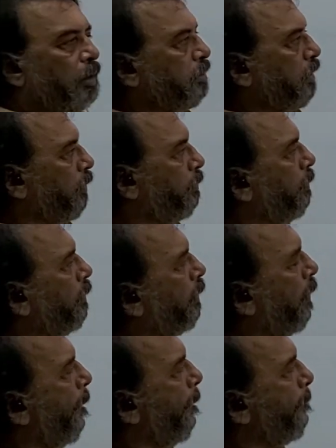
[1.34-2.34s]

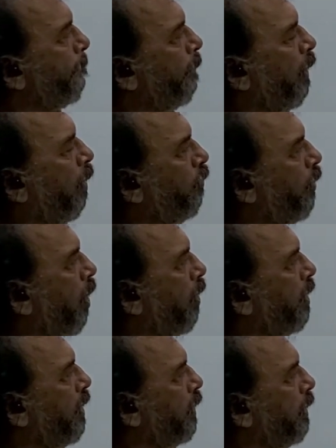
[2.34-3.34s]
So we have
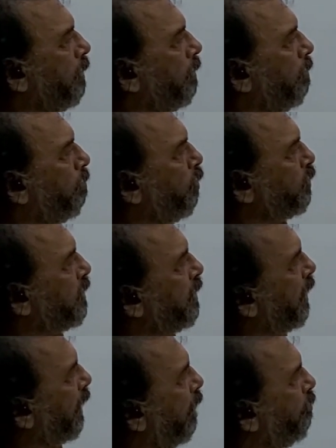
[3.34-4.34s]
already
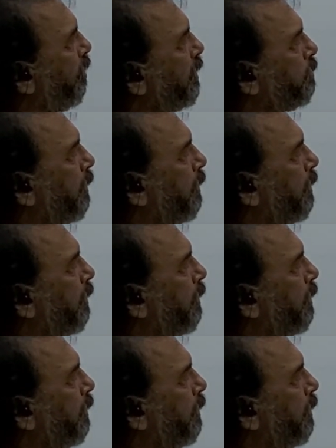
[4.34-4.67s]
mostly derived this,